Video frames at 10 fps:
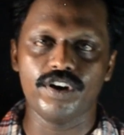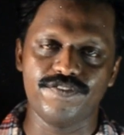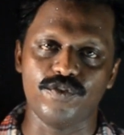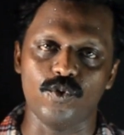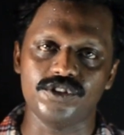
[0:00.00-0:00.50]

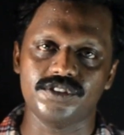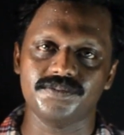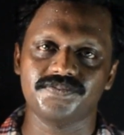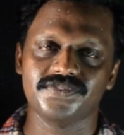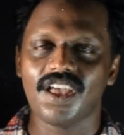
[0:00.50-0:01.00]
upward
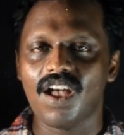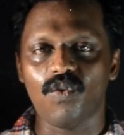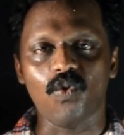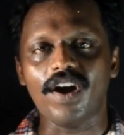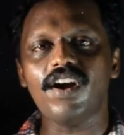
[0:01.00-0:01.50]
force.
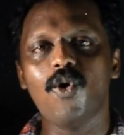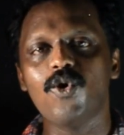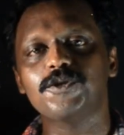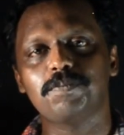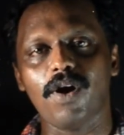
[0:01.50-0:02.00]

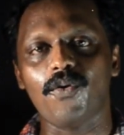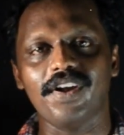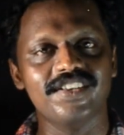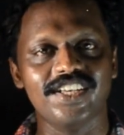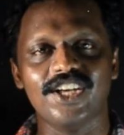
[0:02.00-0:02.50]
1
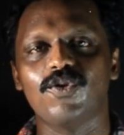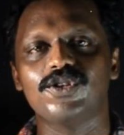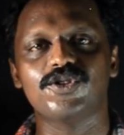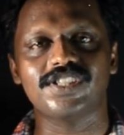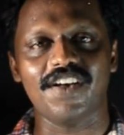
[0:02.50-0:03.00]
horsepower is
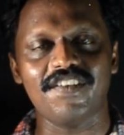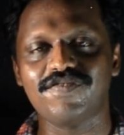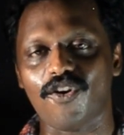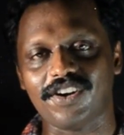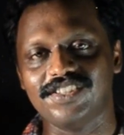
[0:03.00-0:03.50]
equal to
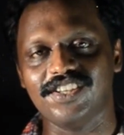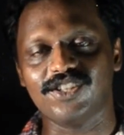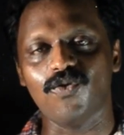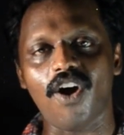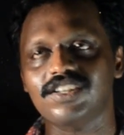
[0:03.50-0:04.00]

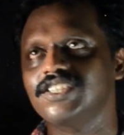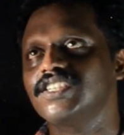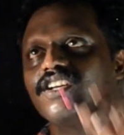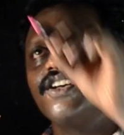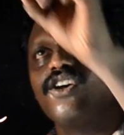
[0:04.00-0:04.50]
746
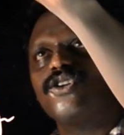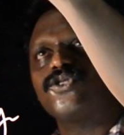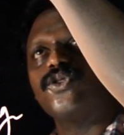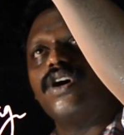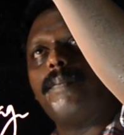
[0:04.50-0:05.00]
watts.
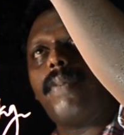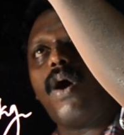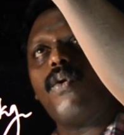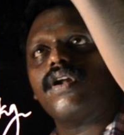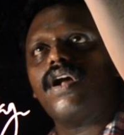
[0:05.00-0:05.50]
So
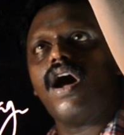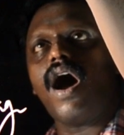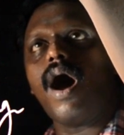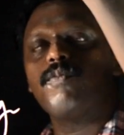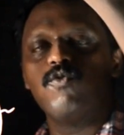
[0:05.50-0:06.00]
the
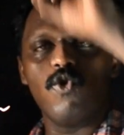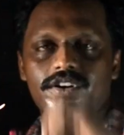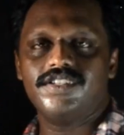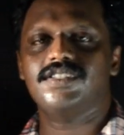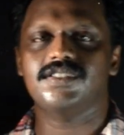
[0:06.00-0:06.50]
power
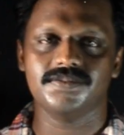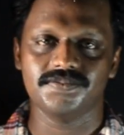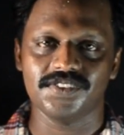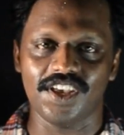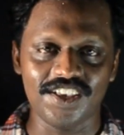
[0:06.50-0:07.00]

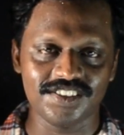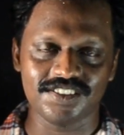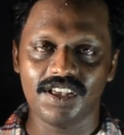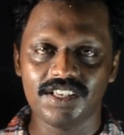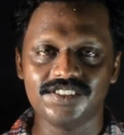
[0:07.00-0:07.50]
upwards
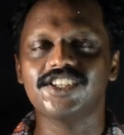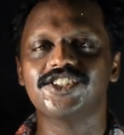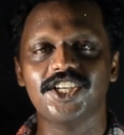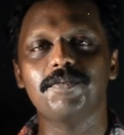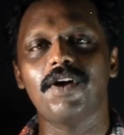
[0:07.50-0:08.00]
is
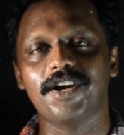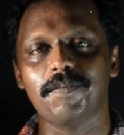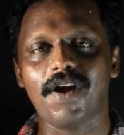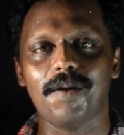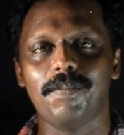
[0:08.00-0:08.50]
60
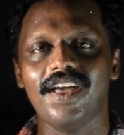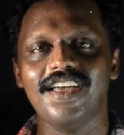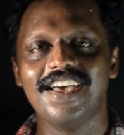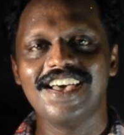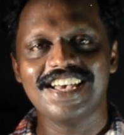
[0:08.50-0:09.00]

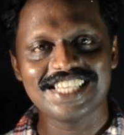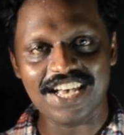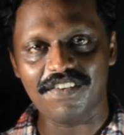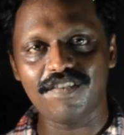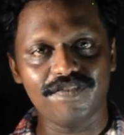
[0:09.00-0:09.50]
multiplied by
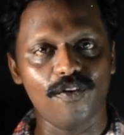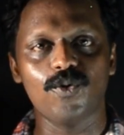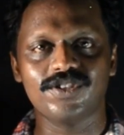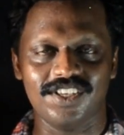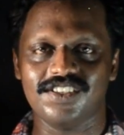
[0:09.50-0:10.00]

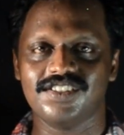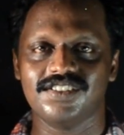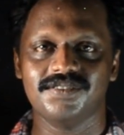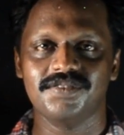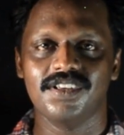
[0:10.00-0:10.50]

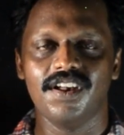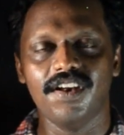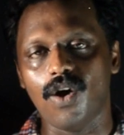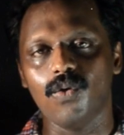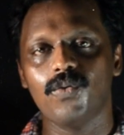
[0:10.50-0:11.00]
746.
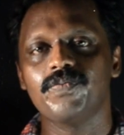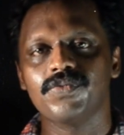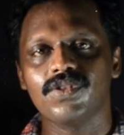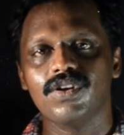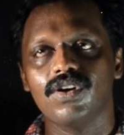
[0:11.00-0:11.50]

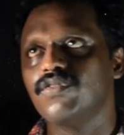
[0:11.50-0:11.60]
Now